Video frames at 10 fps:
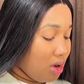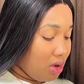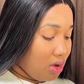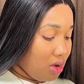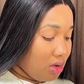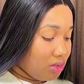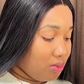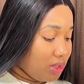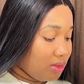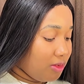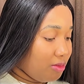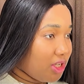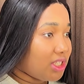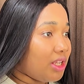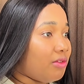So which simply means if
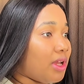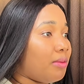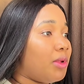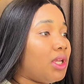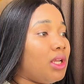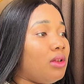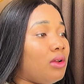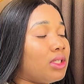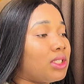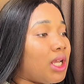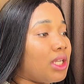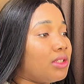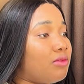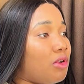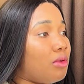you are picking lot size
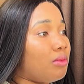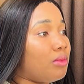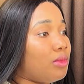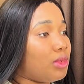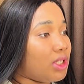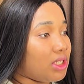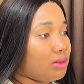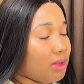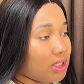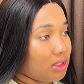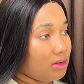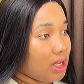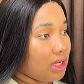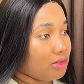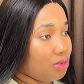from this particular group,